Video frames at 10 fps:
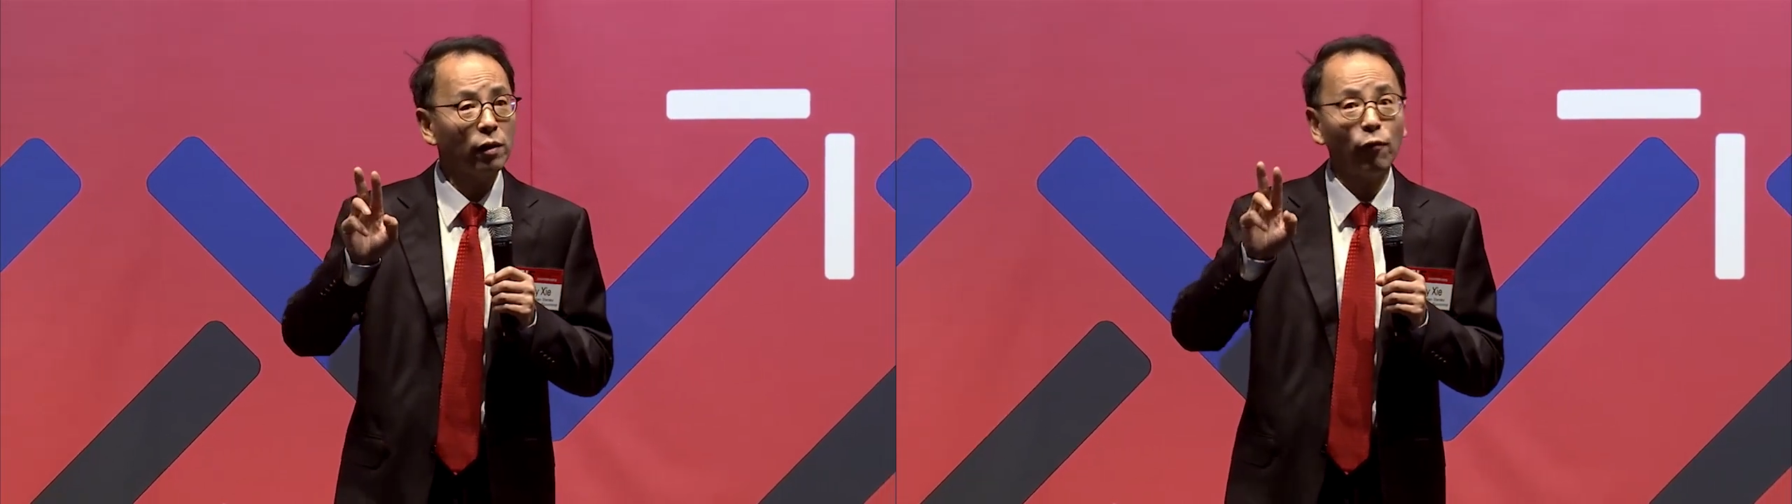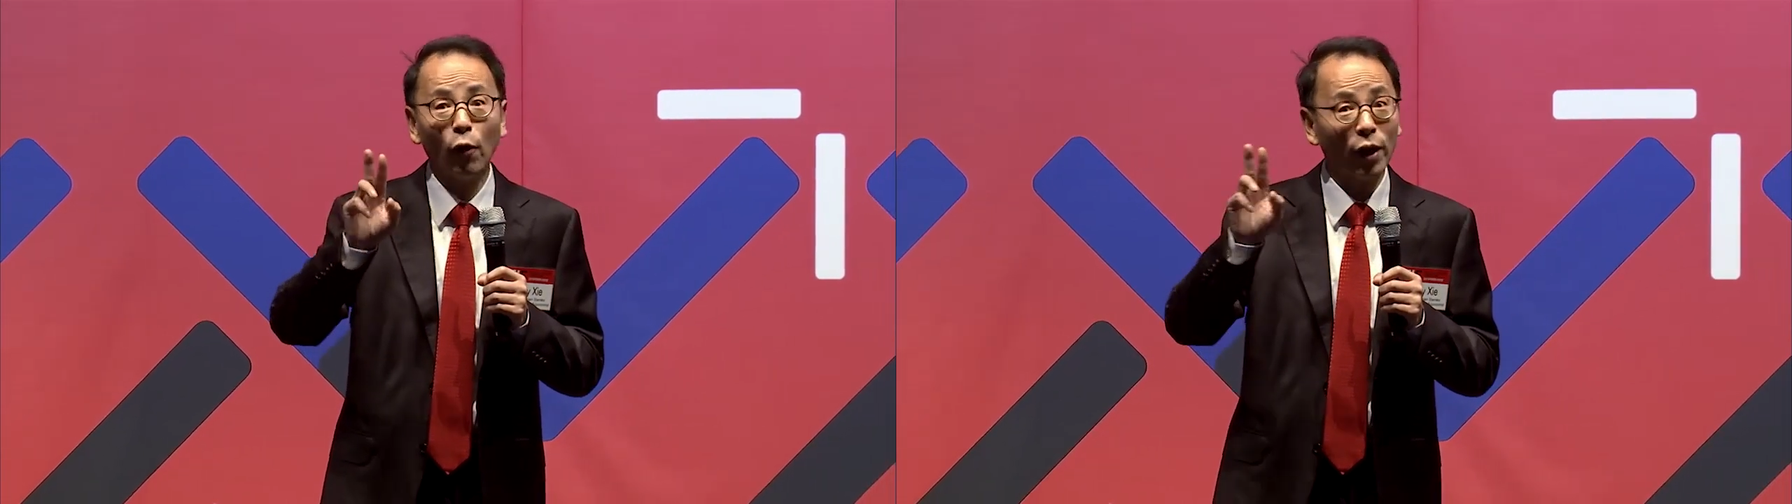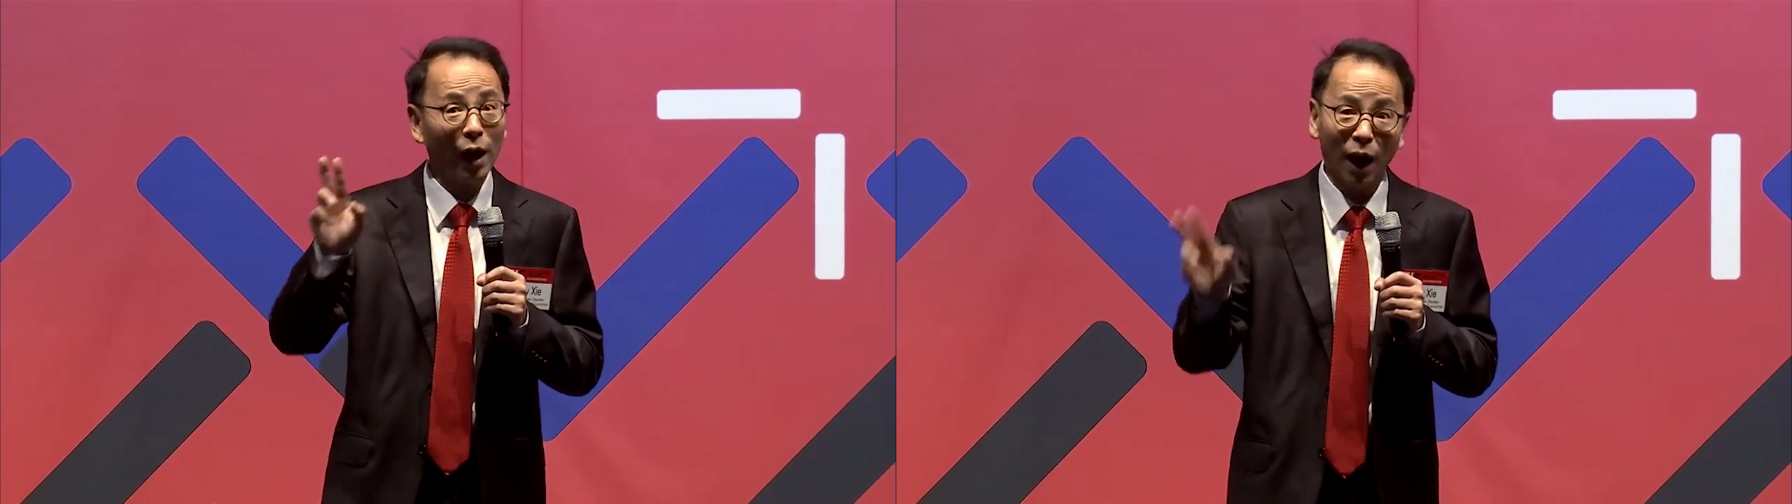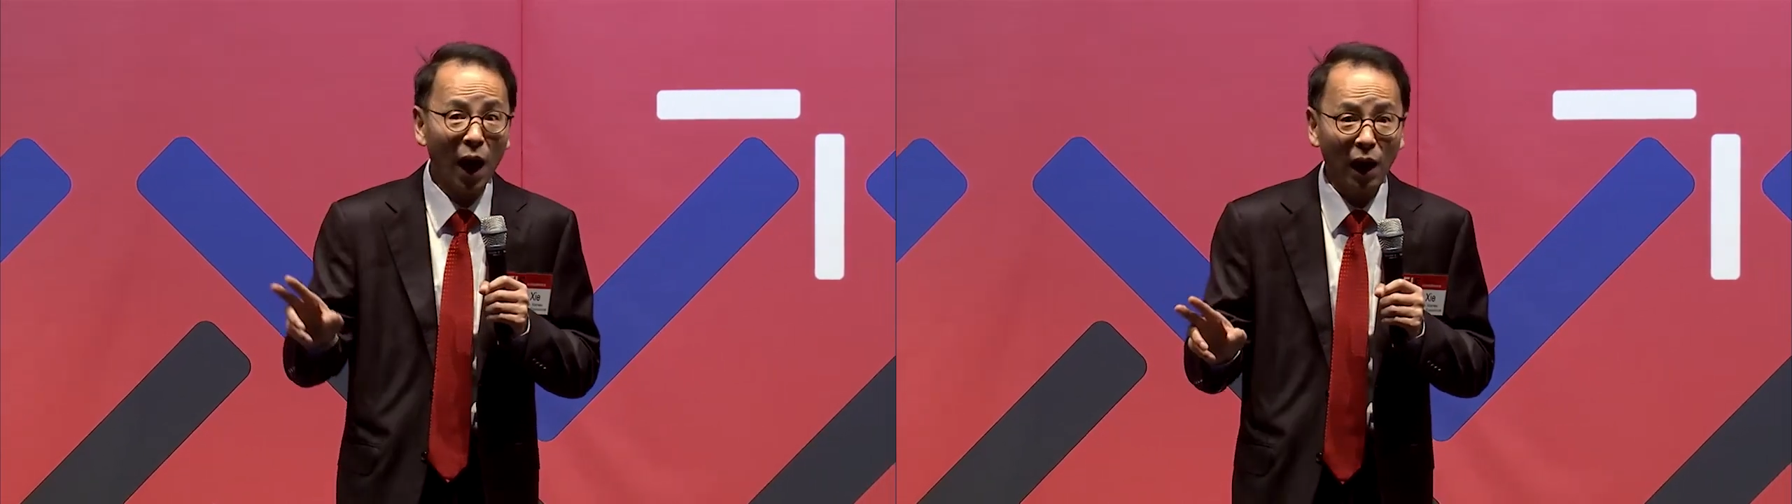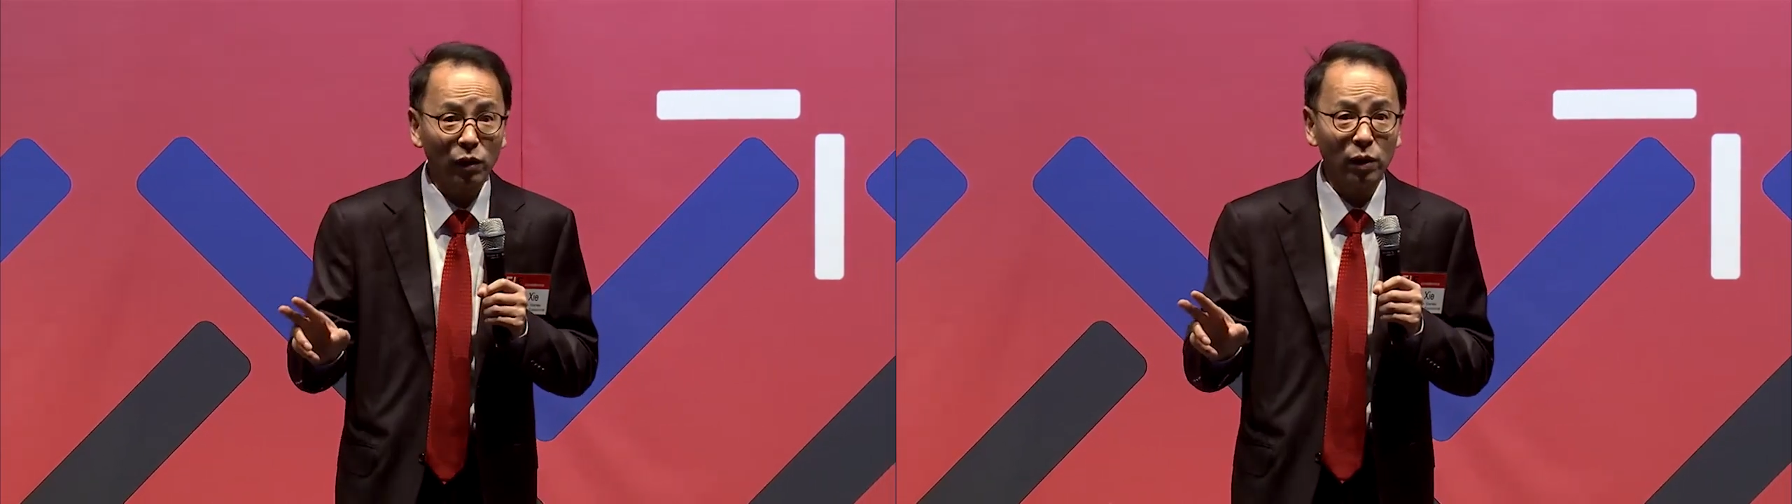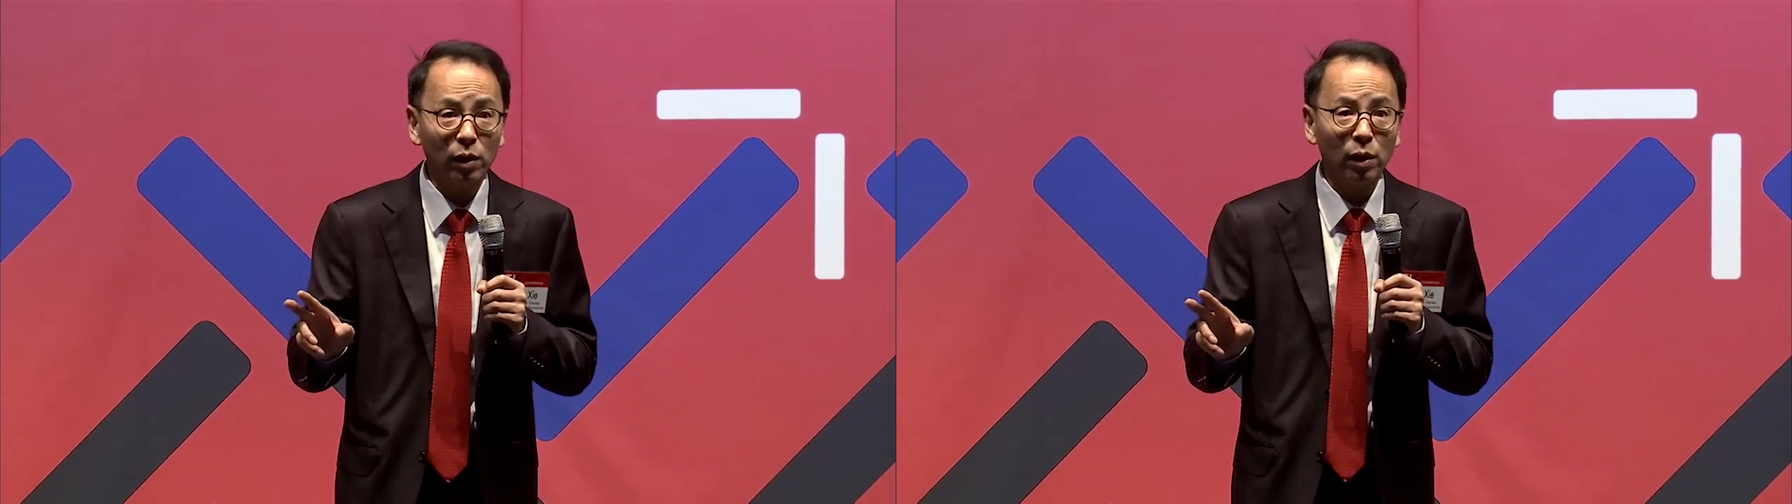falling a lot,